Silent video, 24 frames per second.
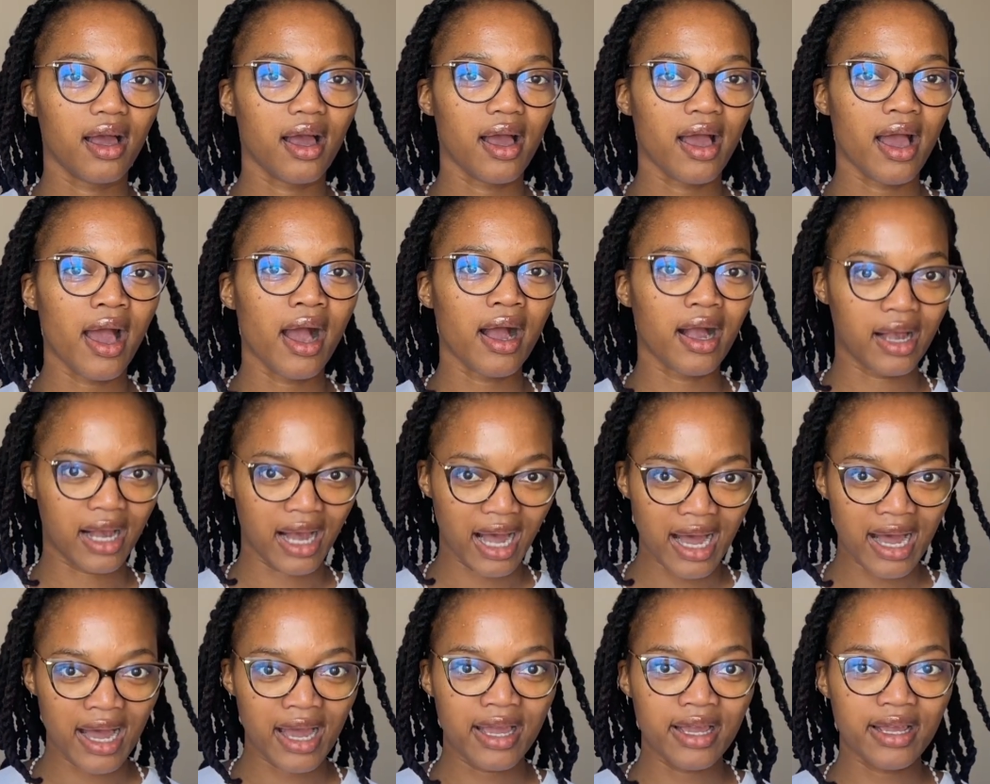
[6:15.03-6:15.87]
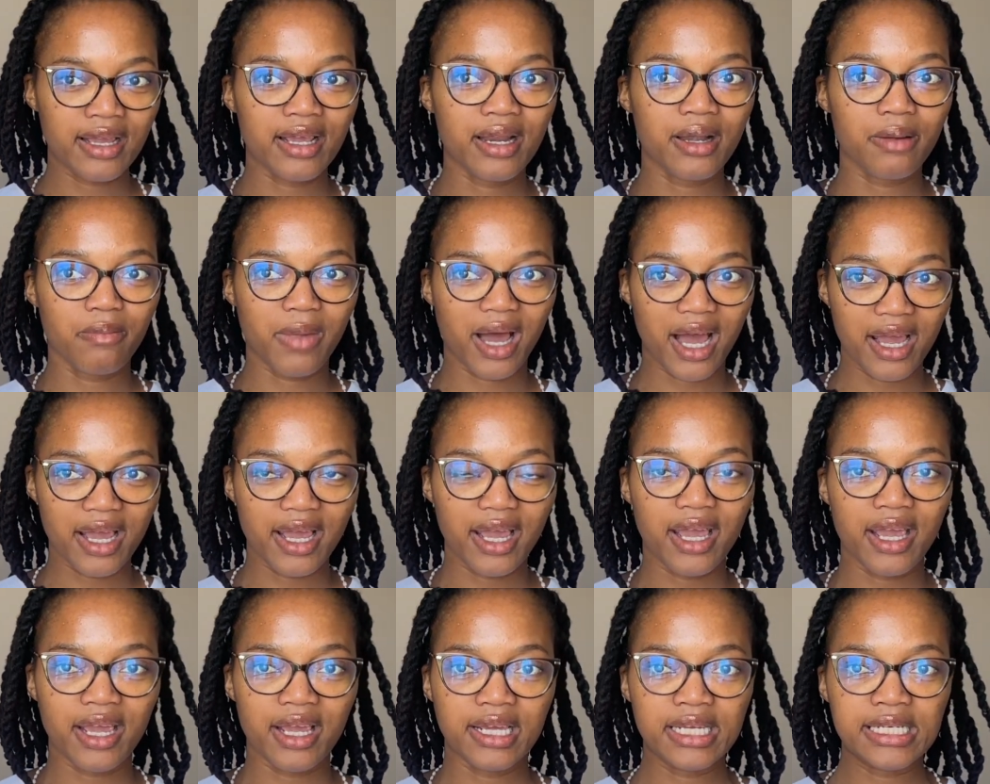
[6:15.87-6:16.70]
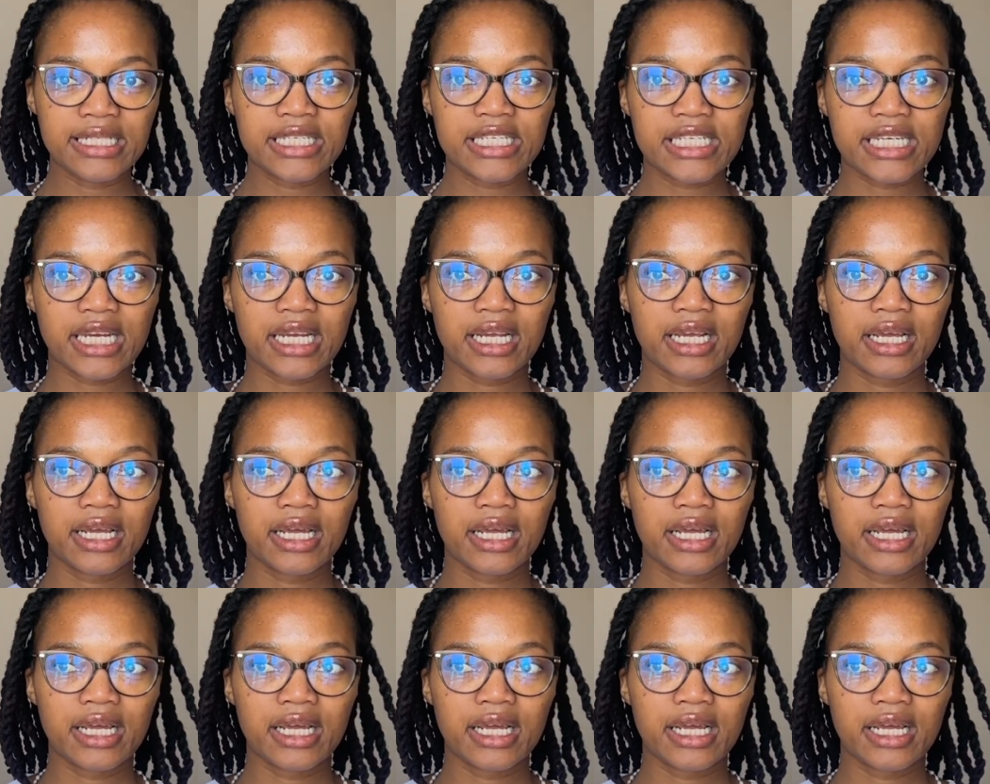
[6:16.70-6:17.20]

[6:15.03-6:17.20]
A guy in my age,